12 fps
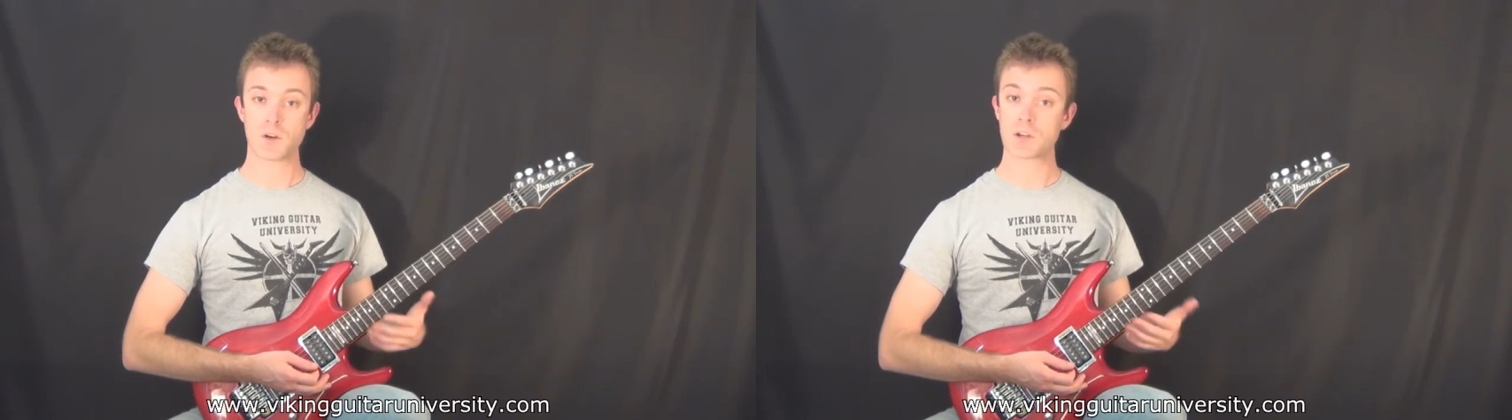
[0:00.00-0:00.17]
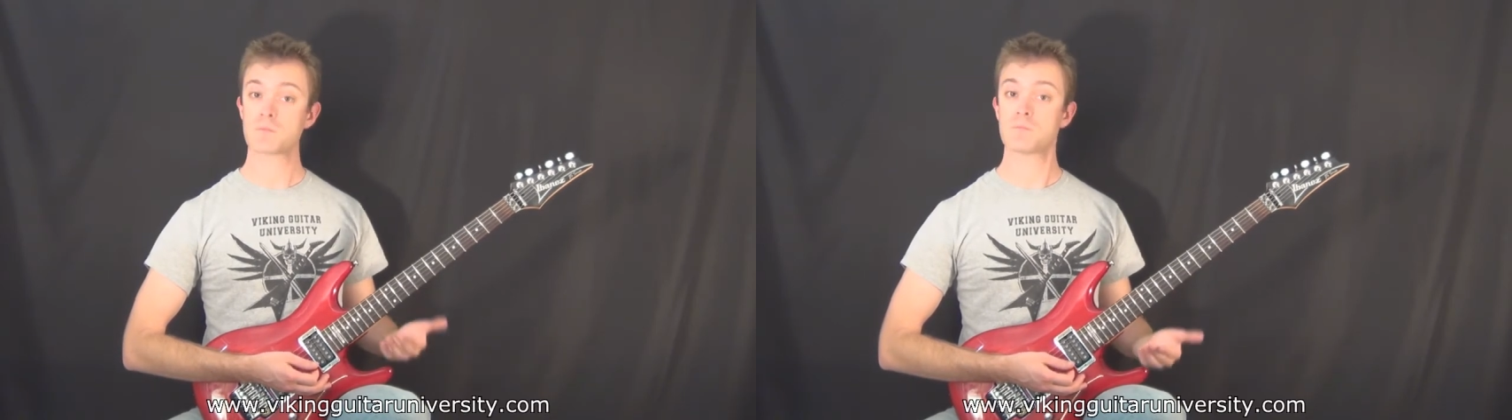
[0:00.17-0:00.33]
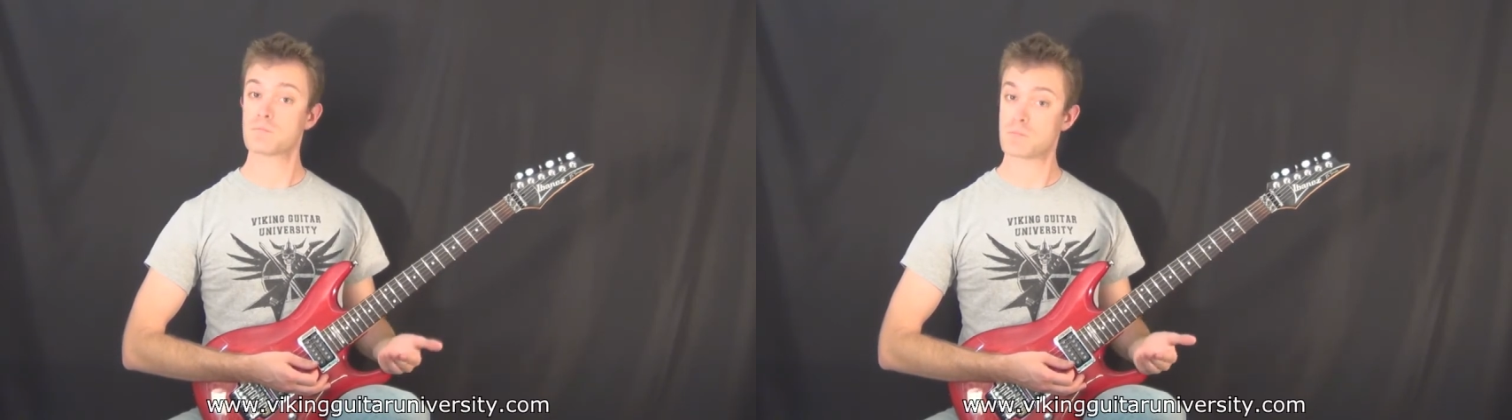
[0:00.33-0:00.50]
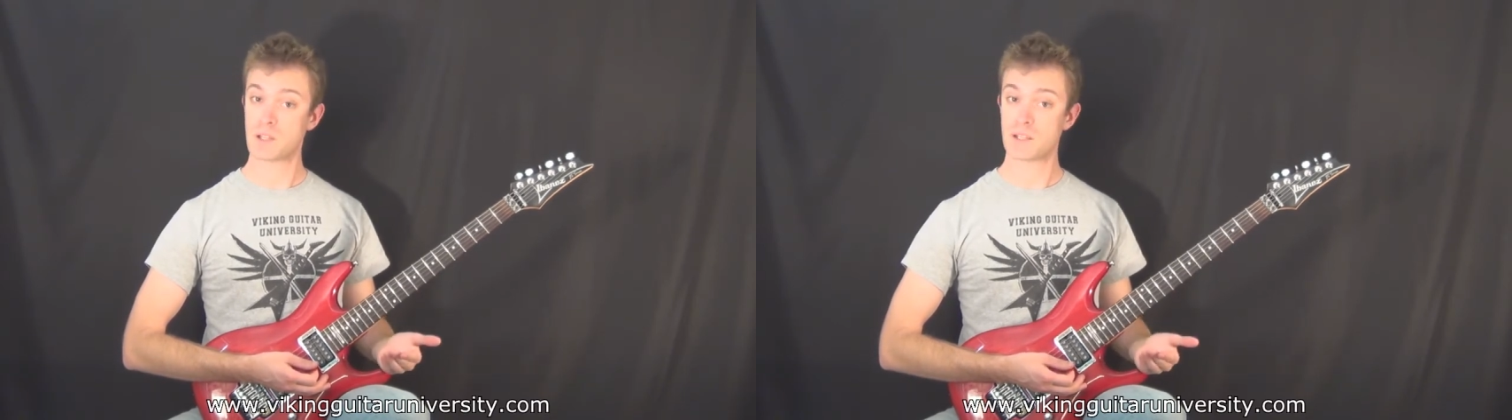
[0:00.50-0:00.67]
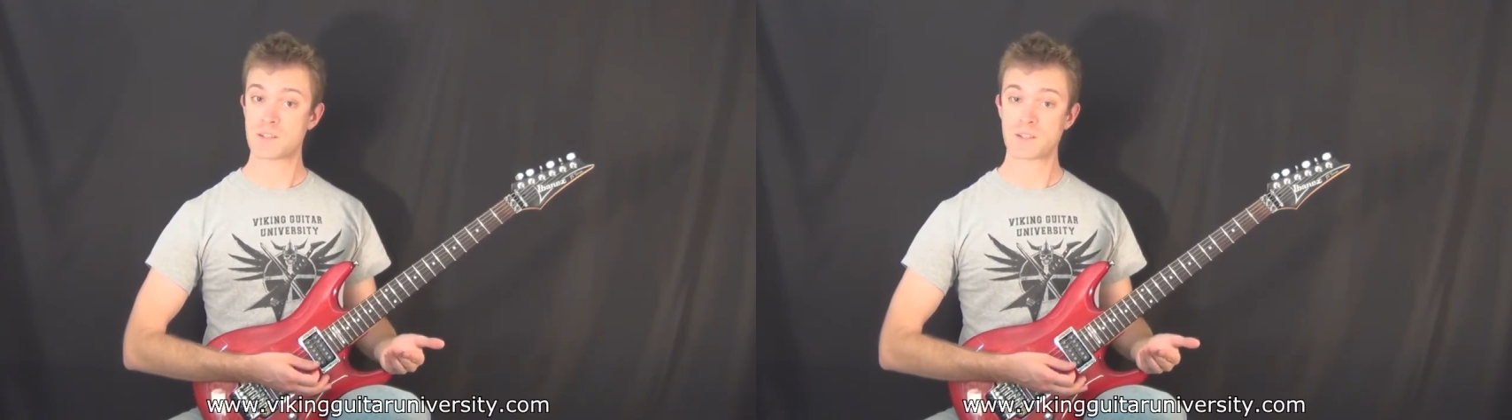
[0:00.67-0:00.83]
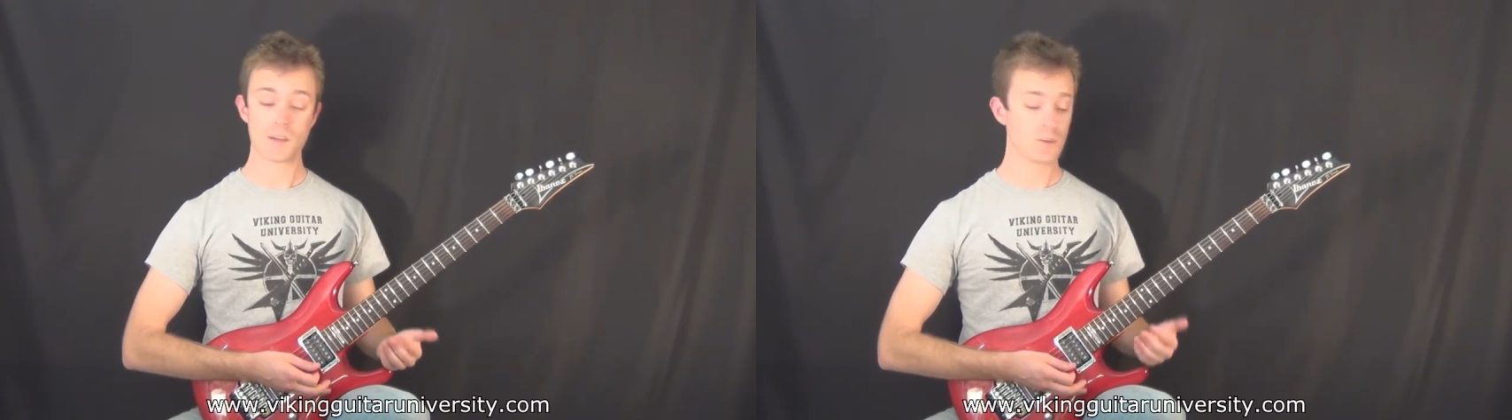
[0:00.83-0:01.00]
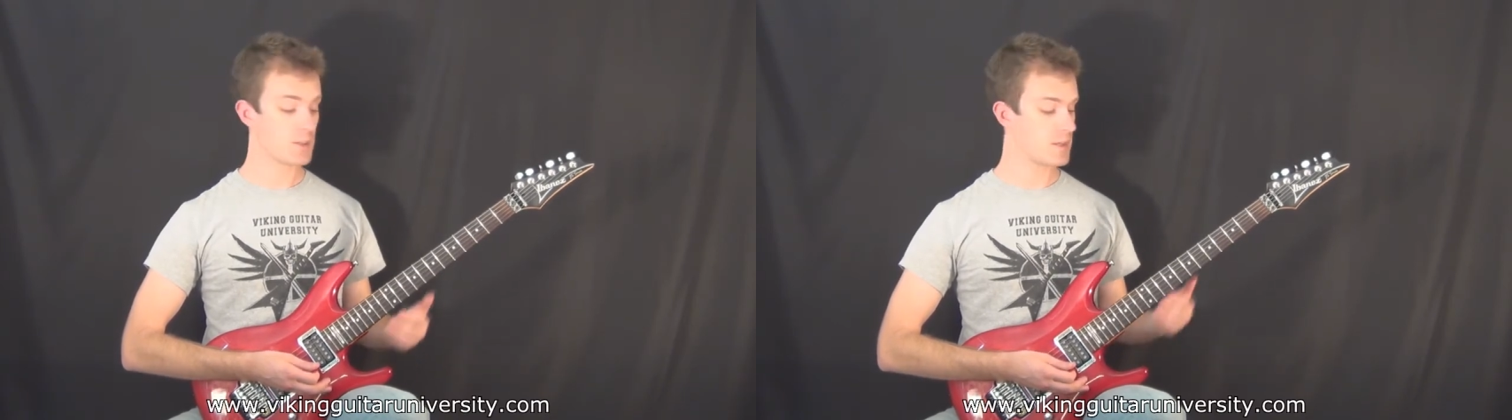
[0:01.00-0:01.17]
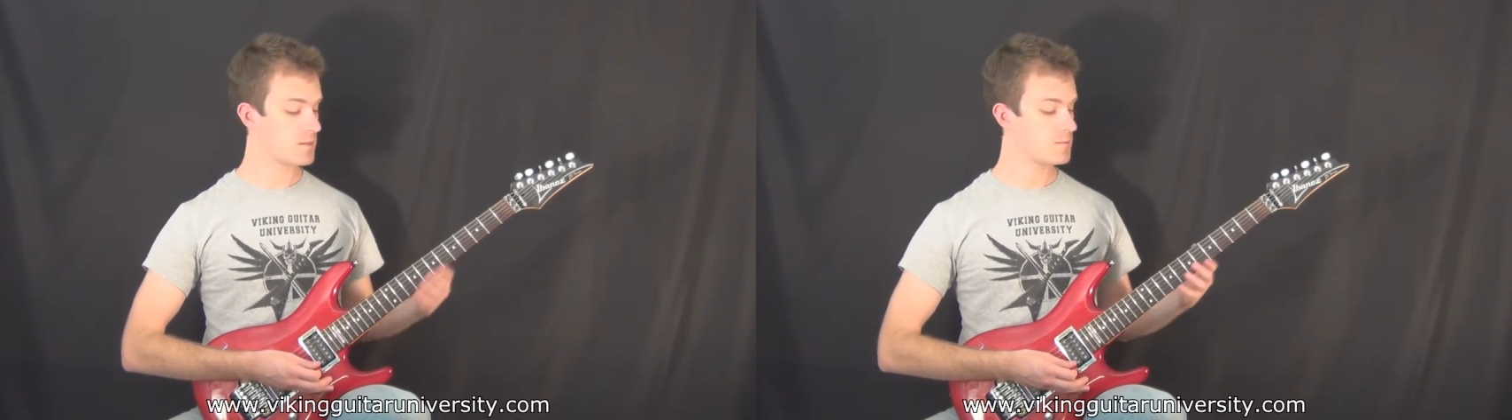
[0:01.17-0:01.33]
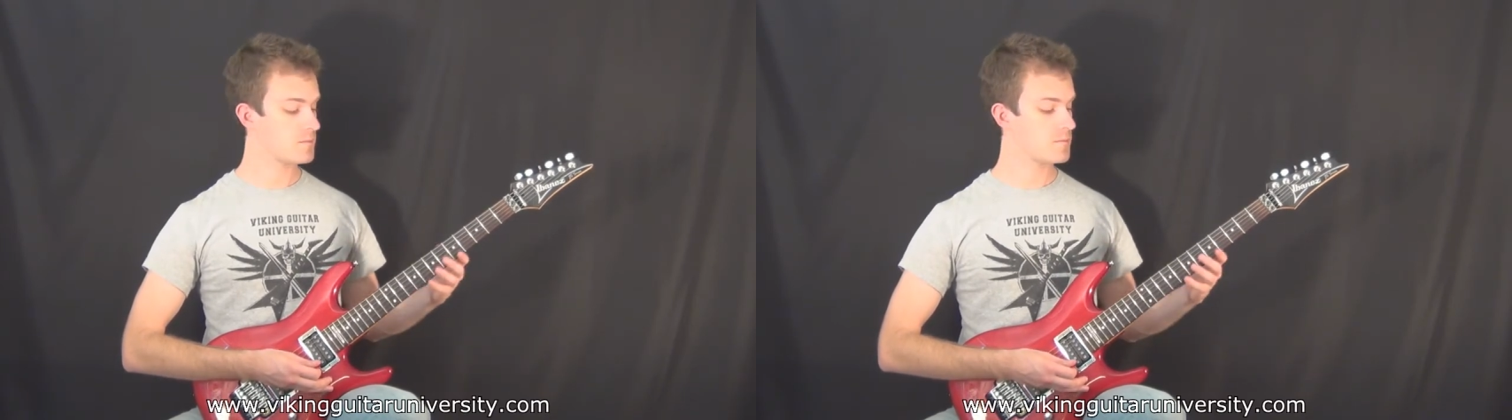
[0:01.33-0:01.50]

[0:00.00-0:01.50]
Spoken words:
part, played slowly.